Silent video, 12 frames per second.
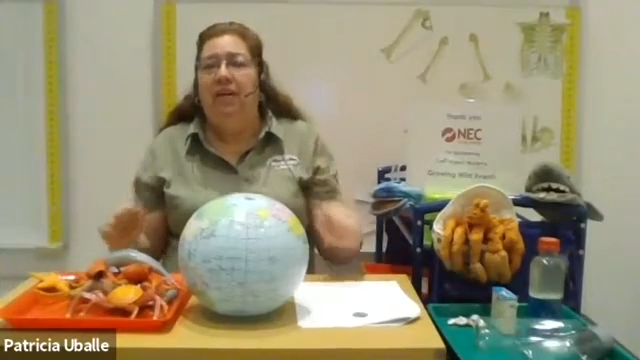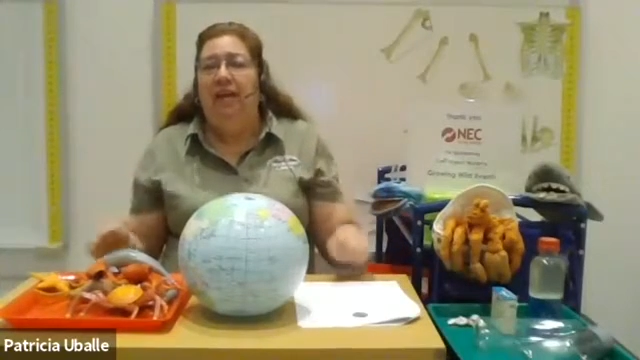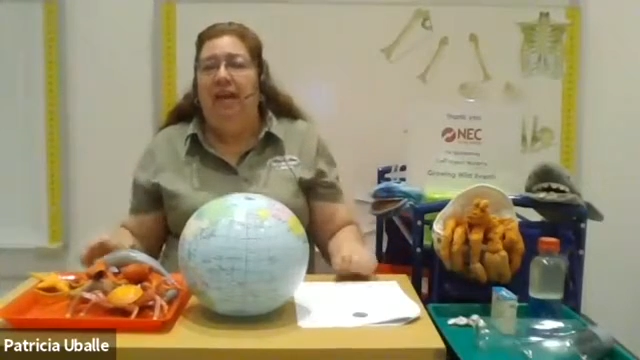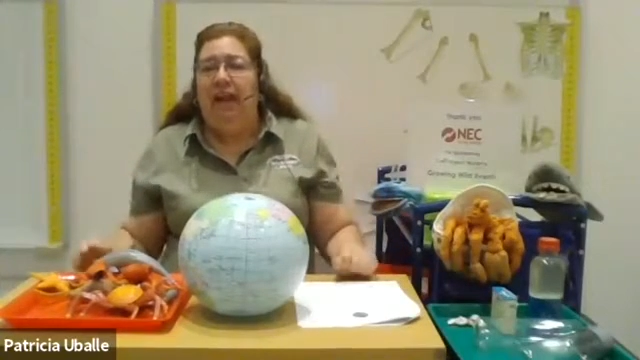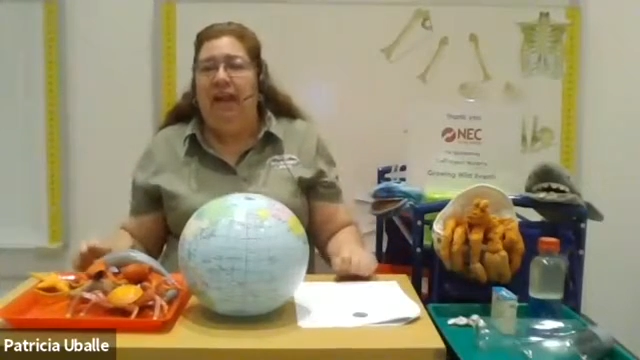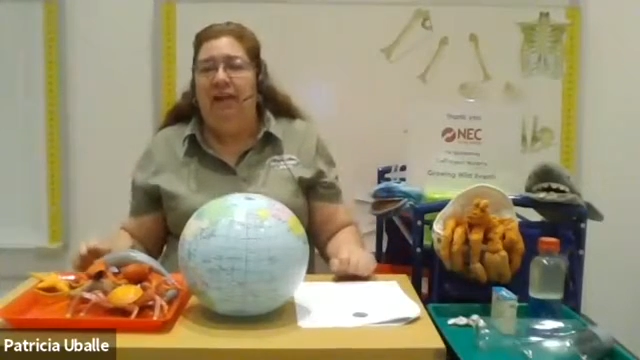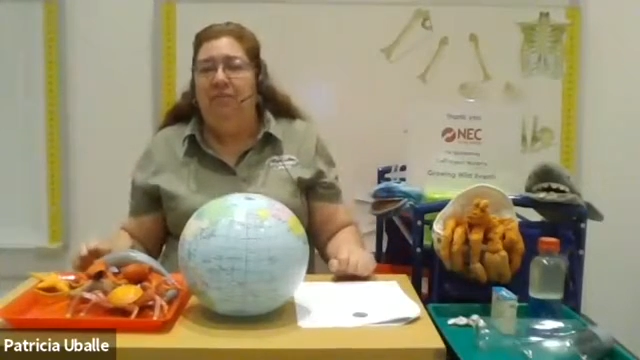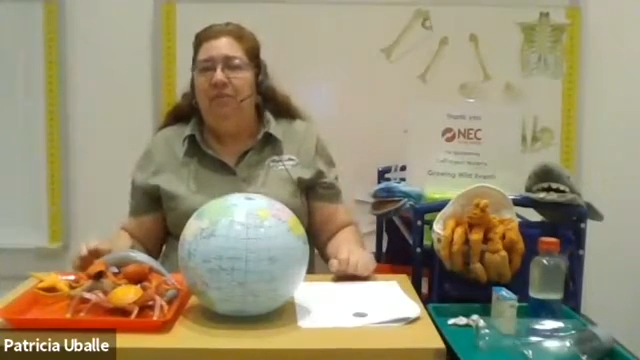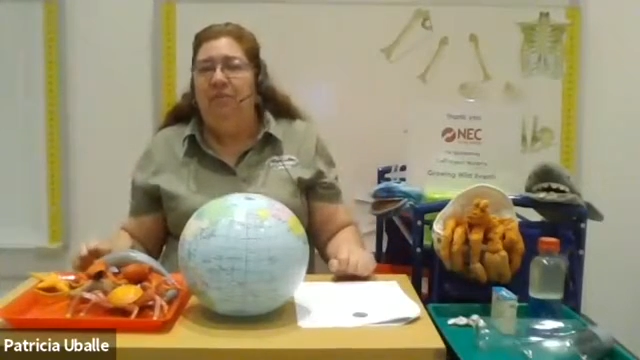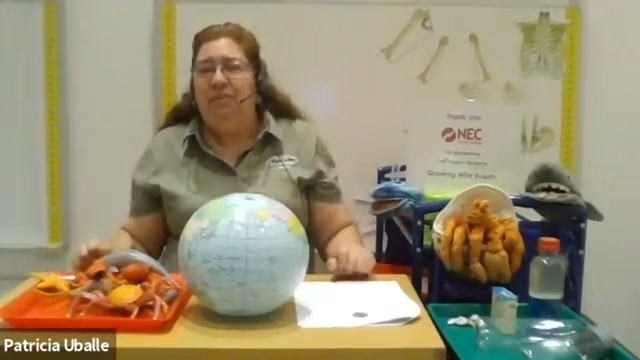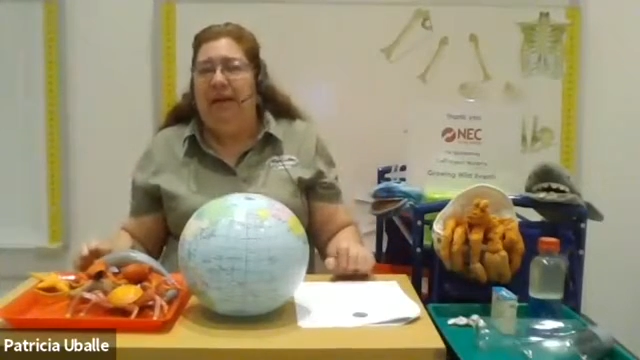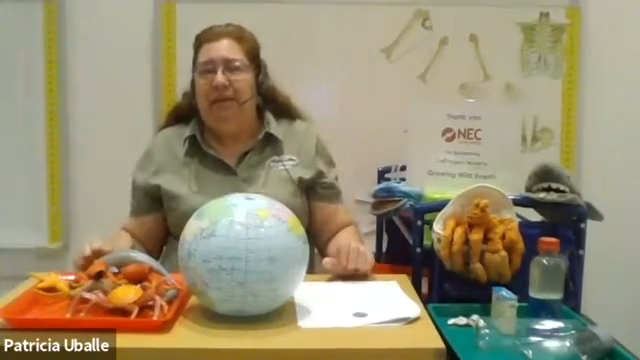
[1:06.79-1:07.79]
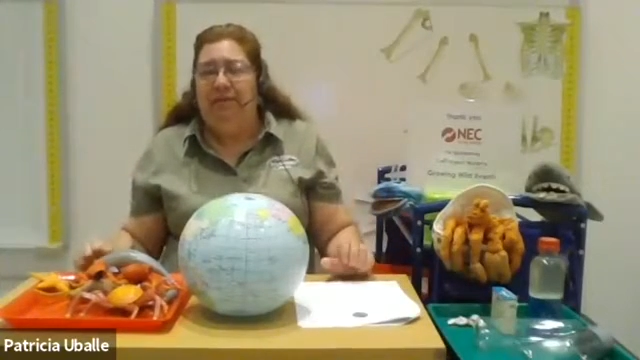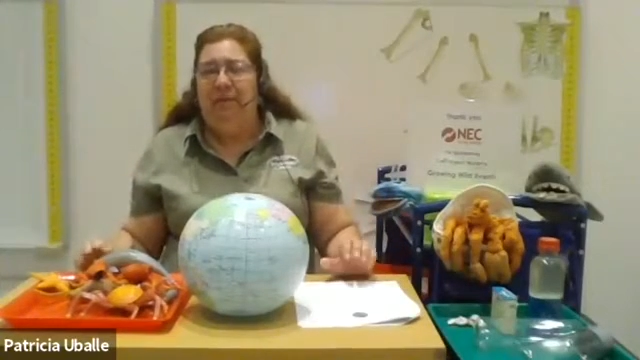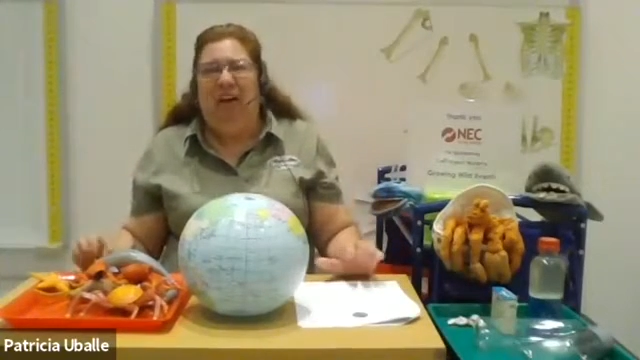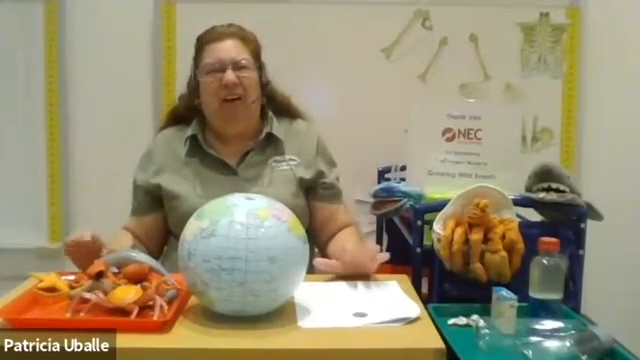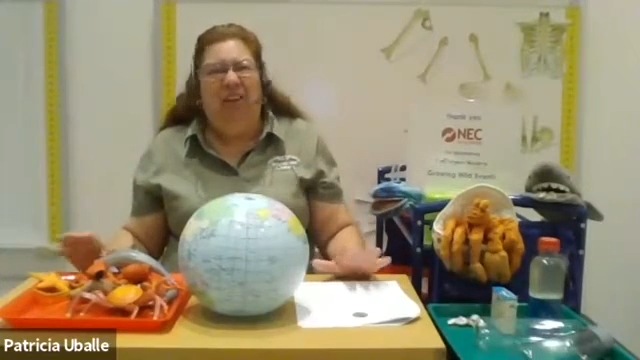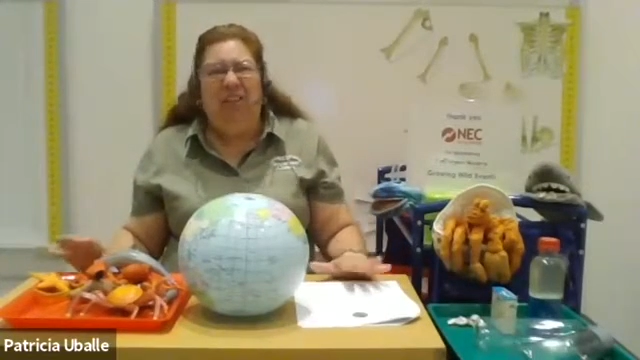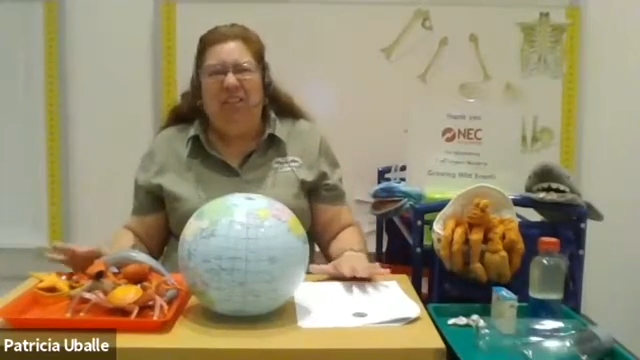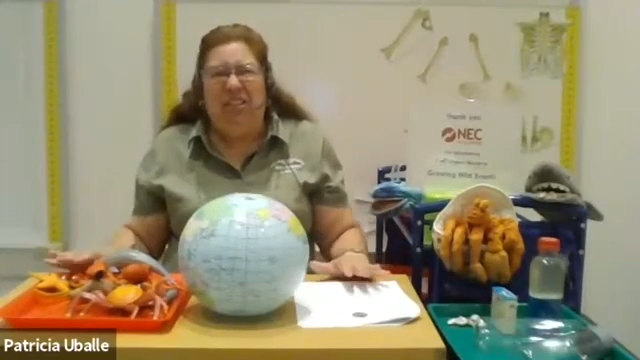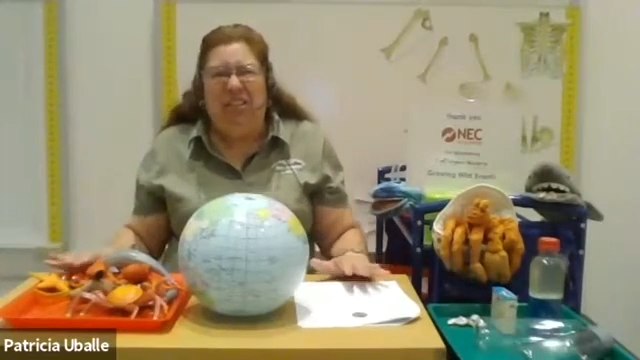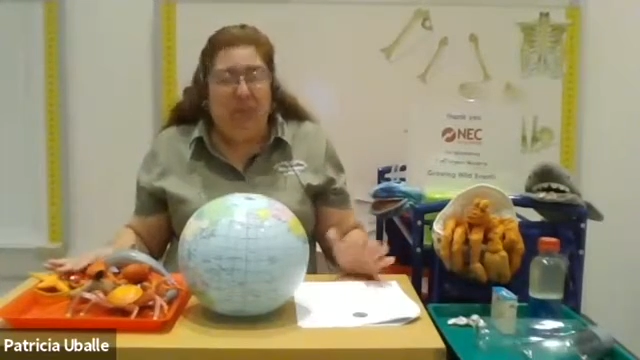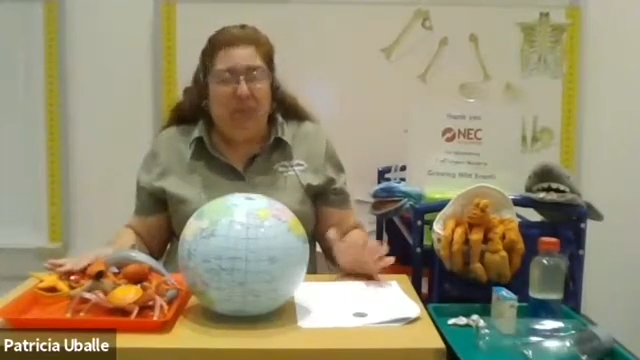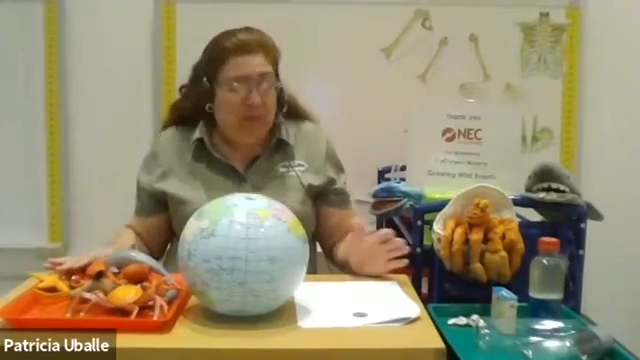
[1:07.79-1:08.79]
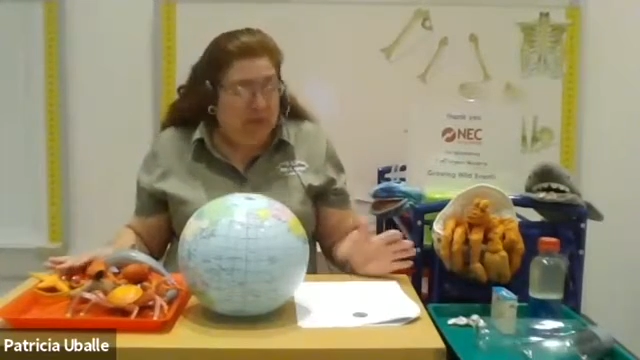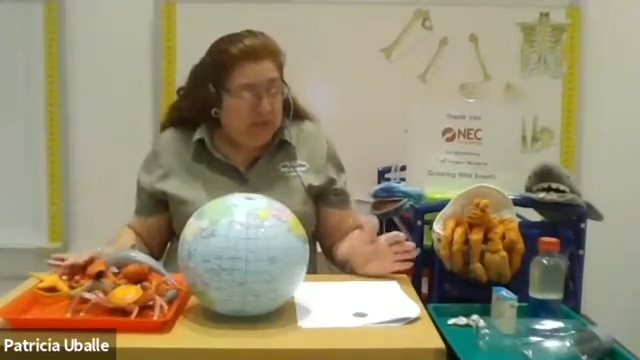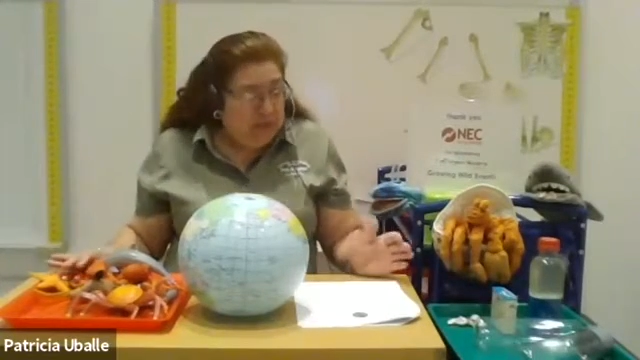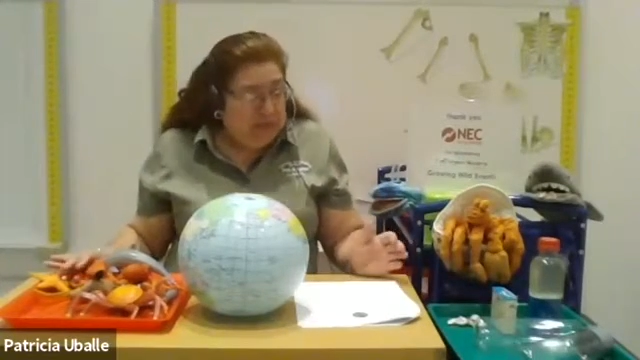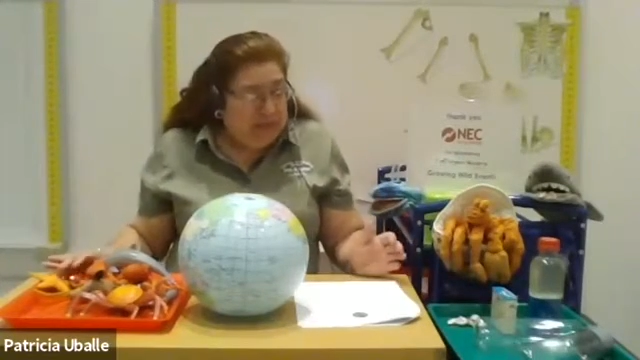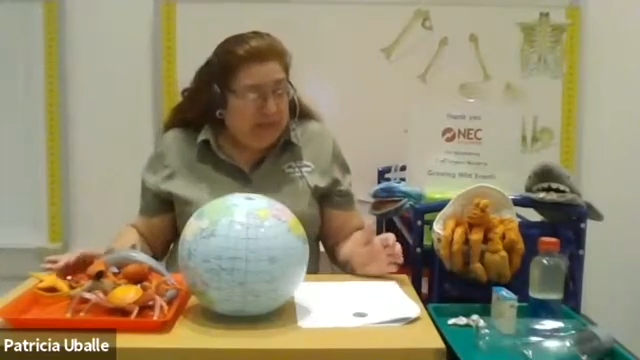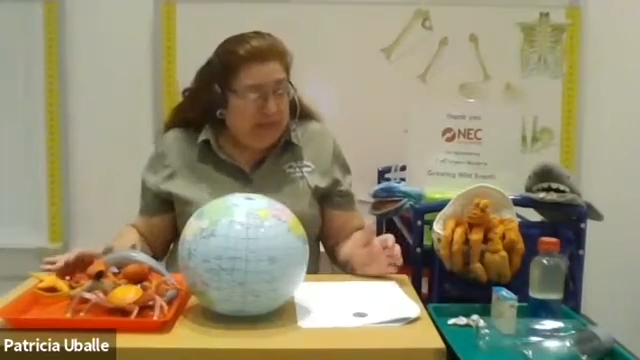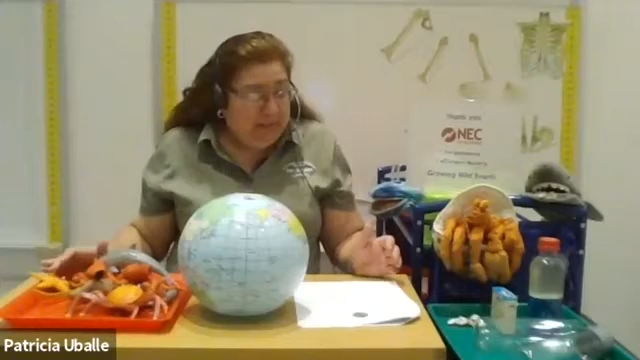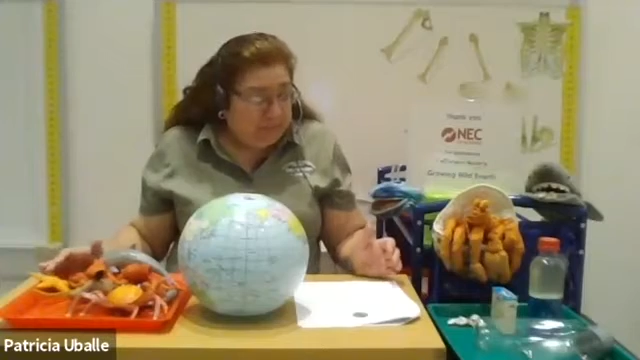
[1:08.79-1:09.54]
animals that on the deep blue sea.